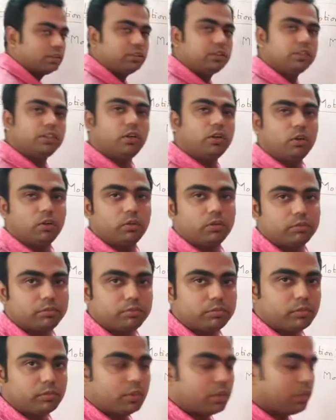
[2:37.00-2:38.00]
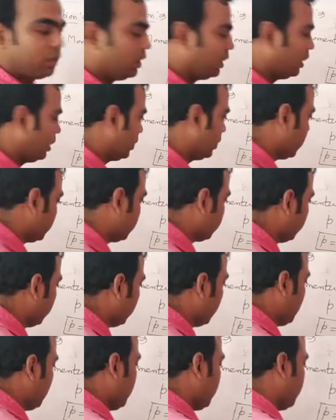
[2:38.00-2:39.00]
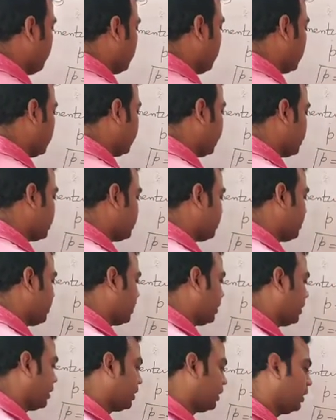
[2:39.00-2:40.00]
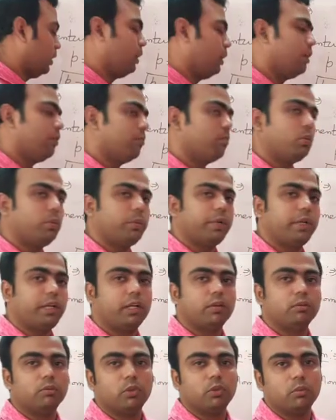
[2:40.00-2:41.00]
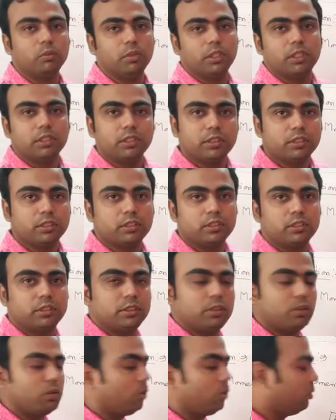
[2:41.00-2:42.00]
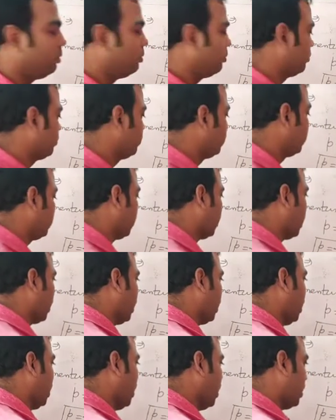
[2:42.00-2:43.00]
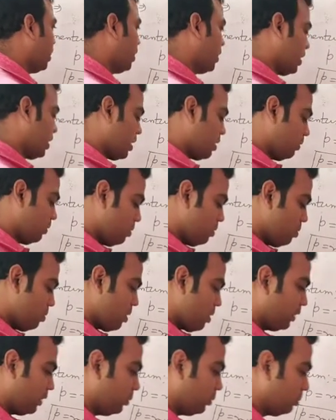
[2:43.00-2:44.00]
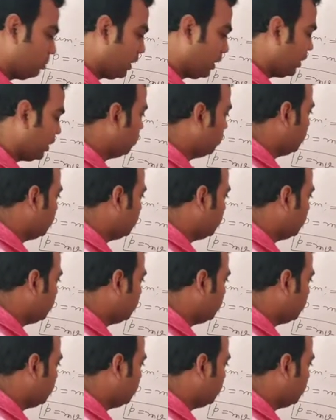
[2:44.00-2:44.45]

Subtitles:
0. That's mean for rest particle momentum will be 0. Okay, now what will be the